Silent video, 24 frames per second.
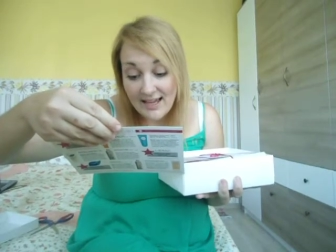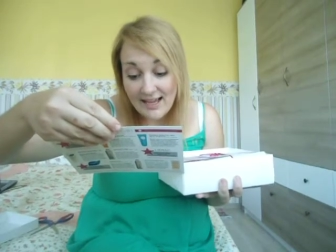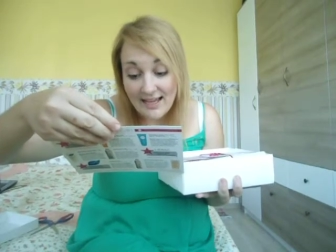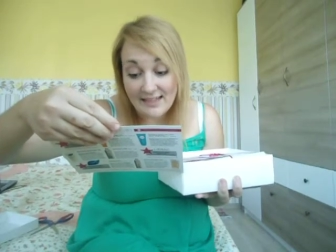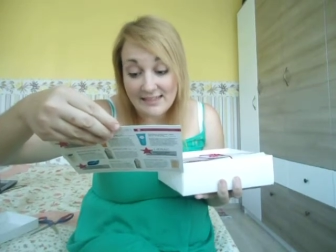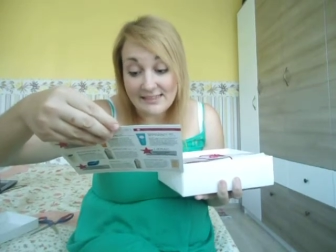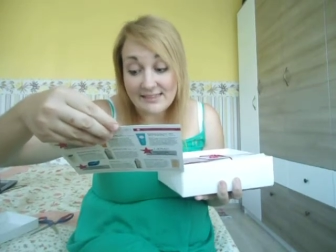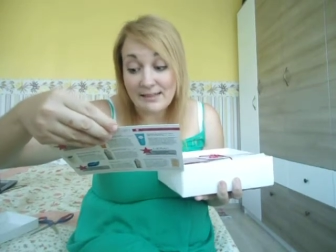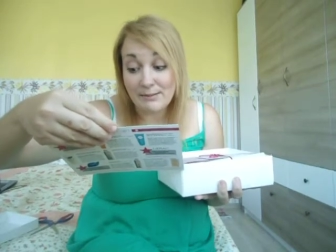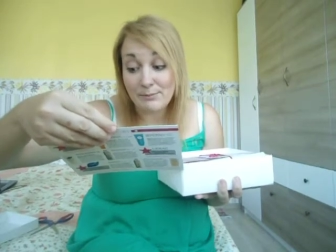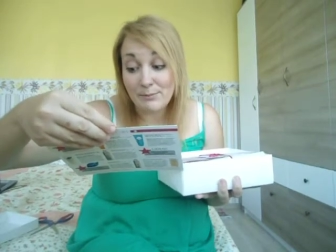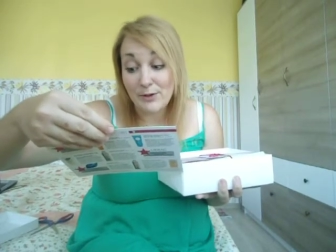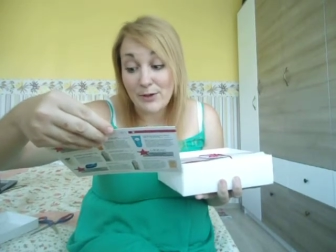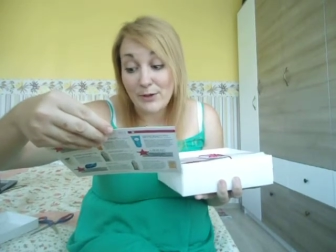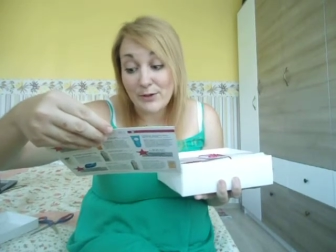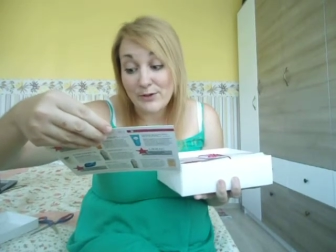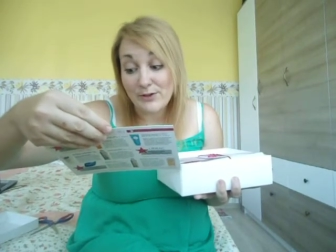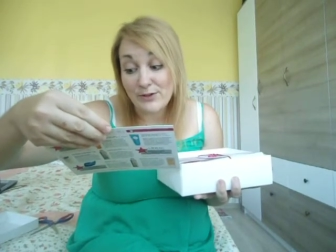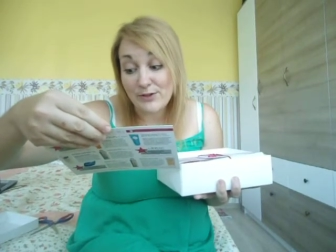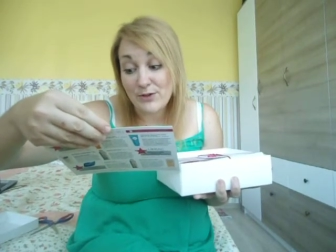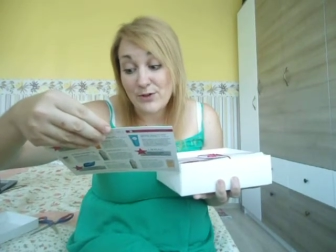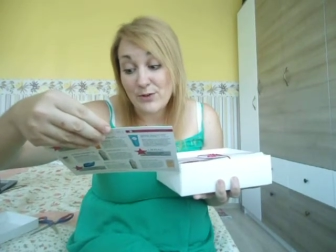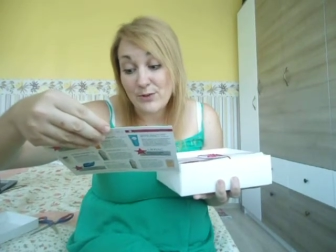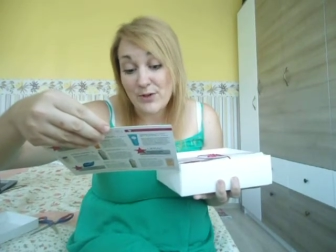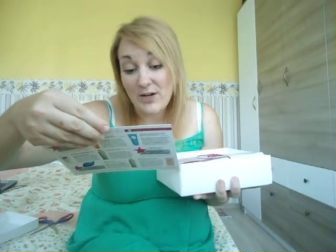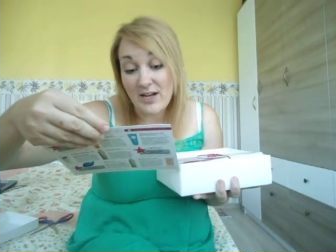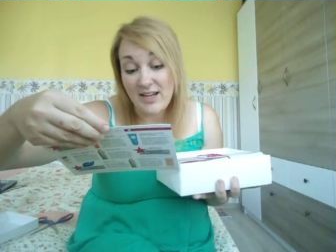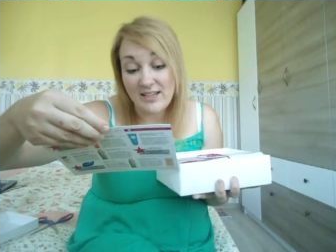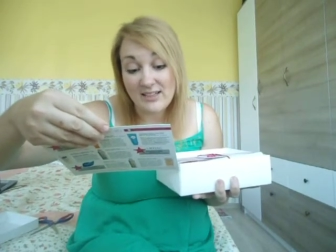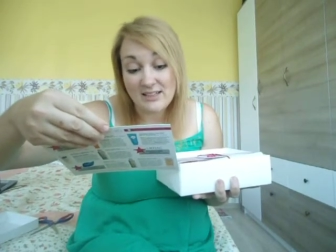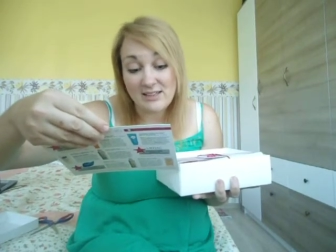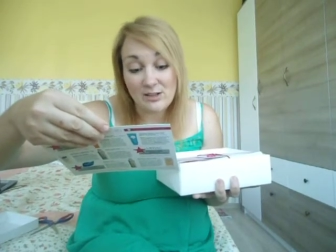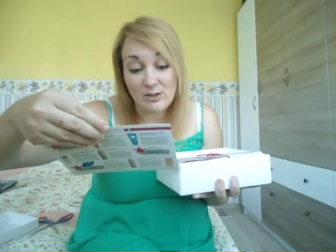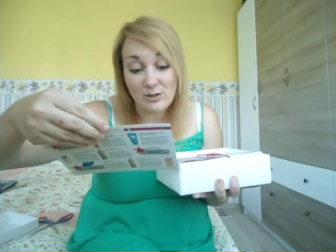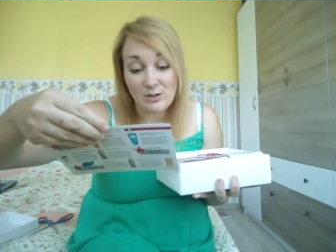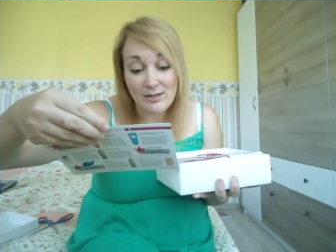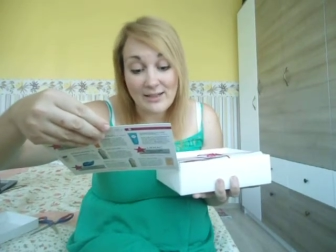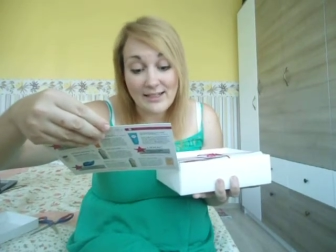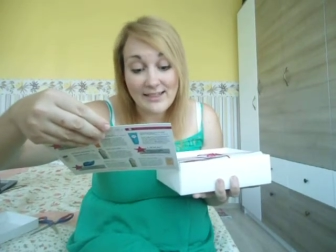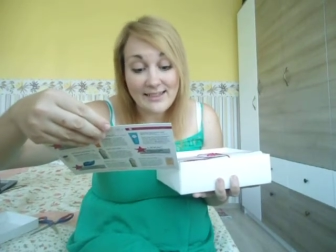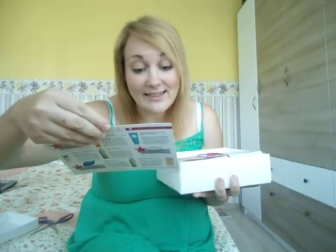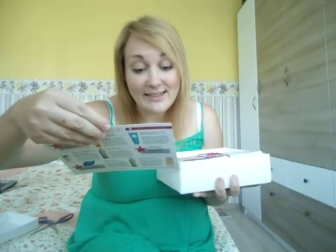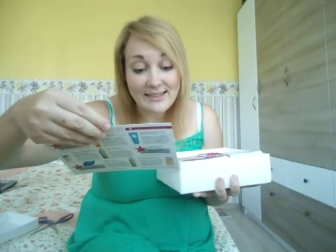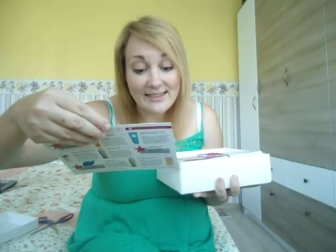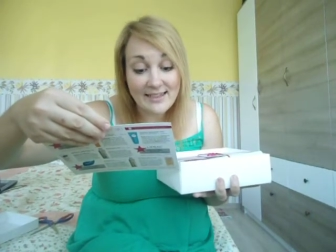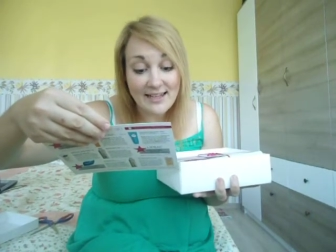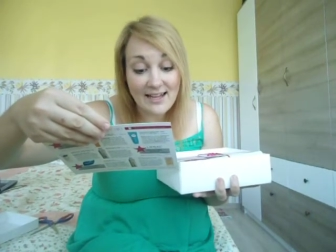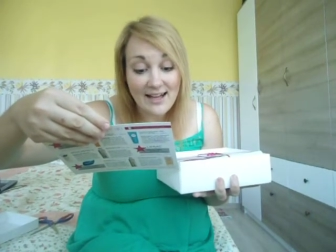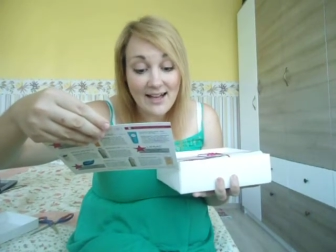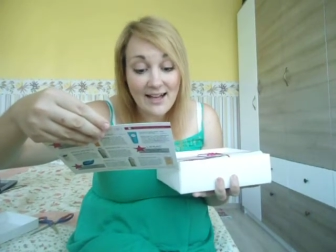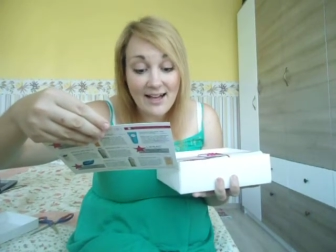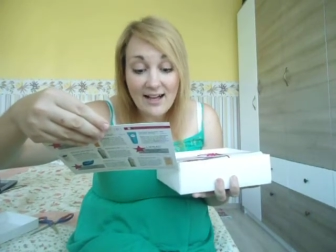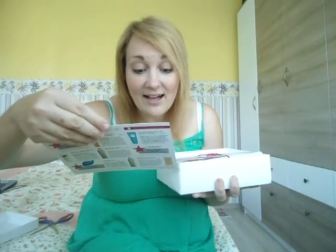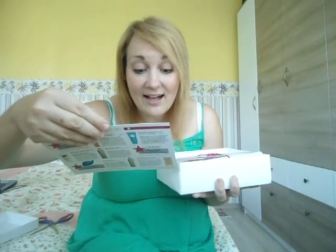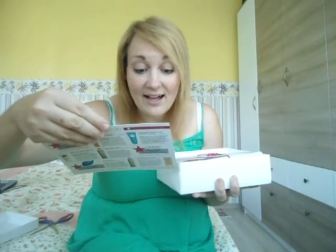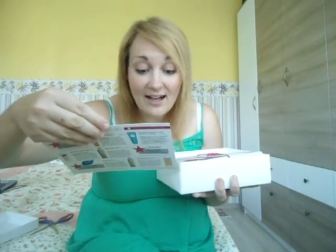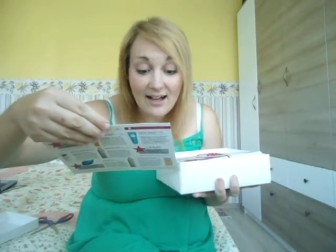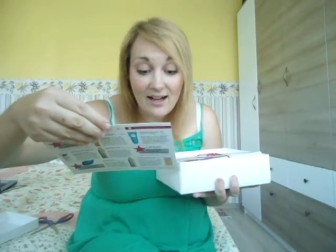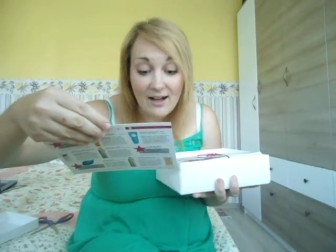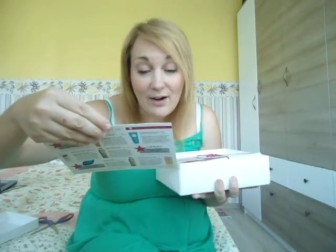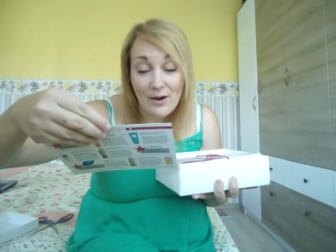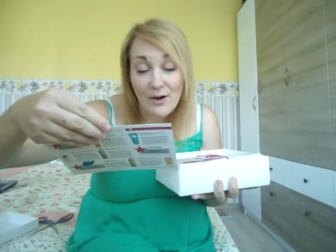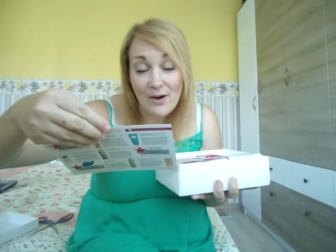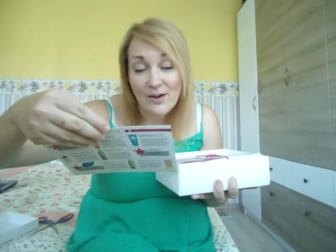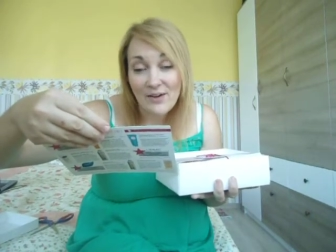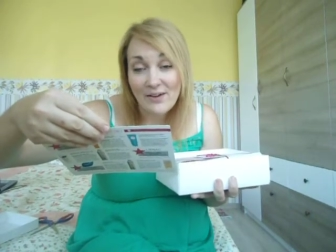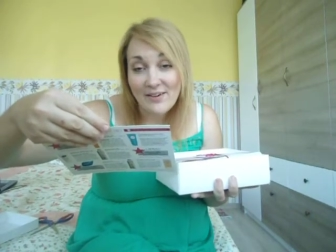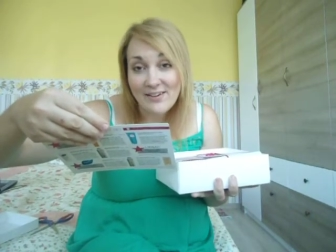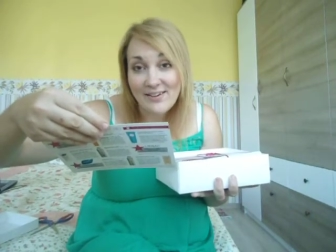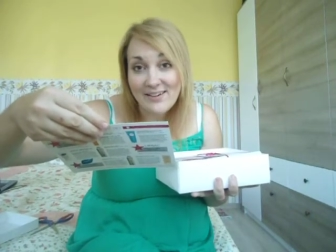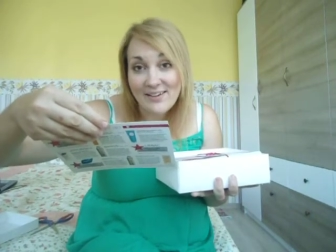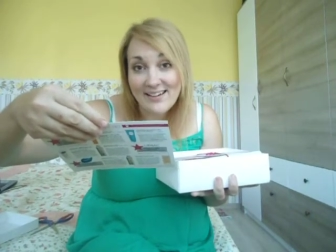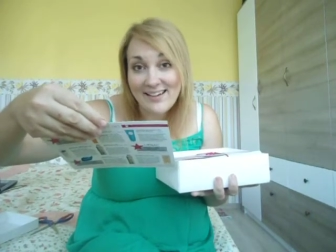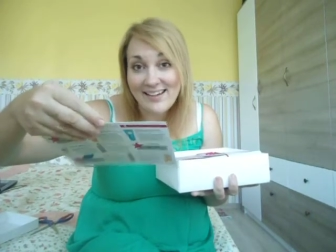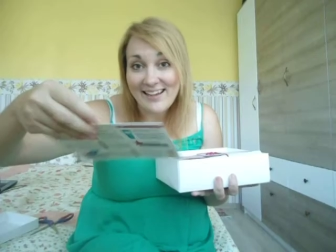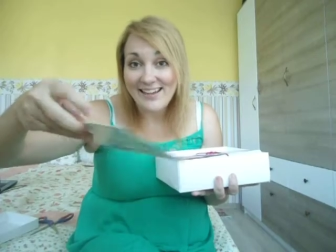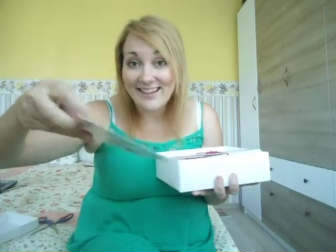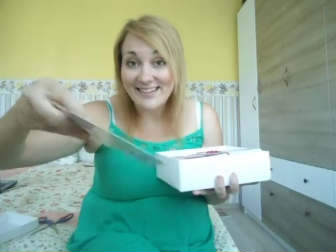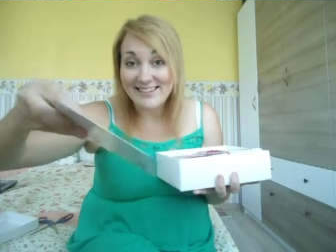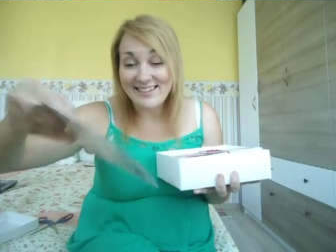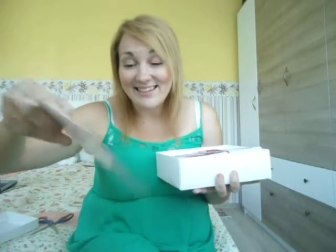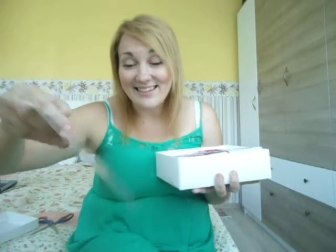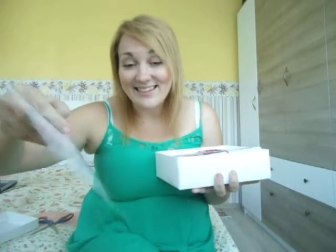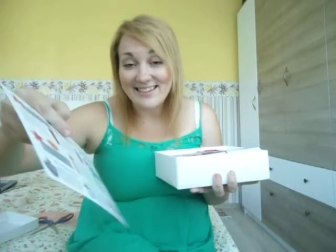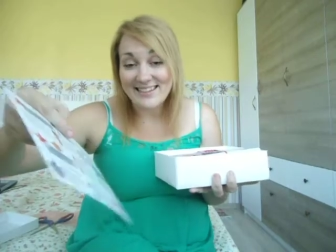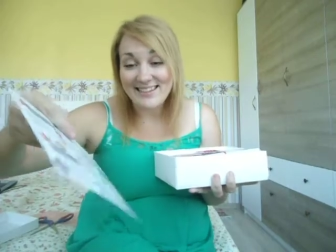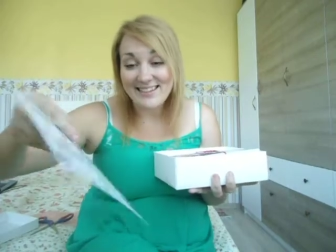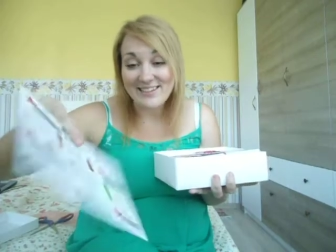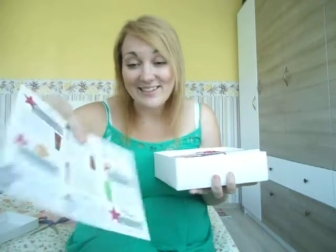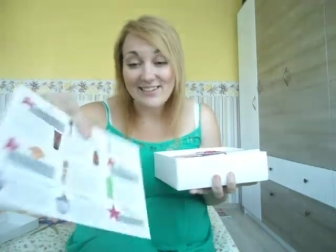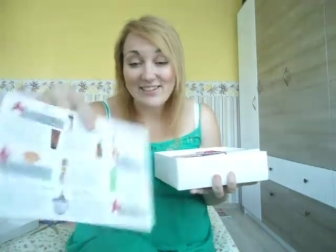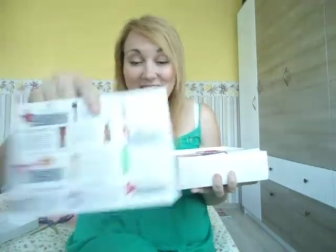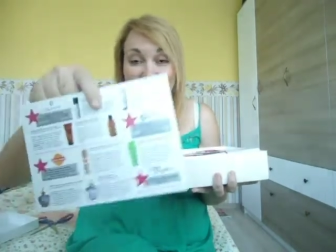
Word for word: and I'm gonna try Lolita and that's the